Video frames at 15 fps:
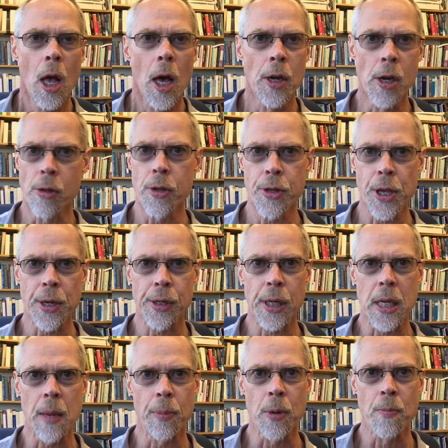Another thing to
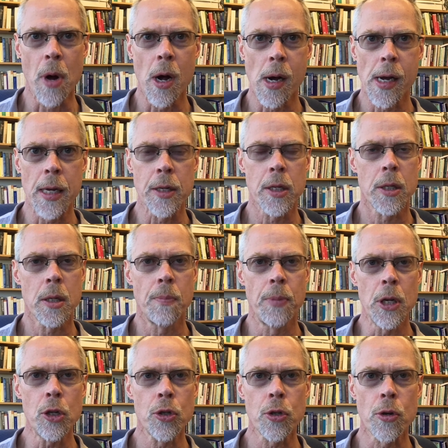keep in mind is to
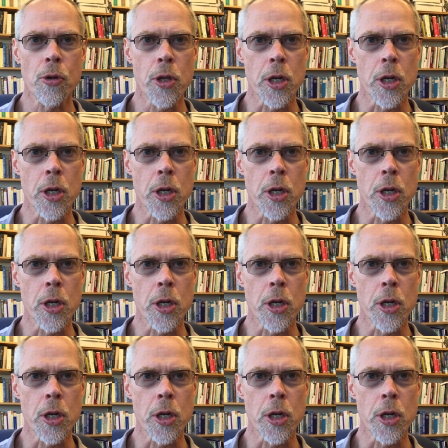be sure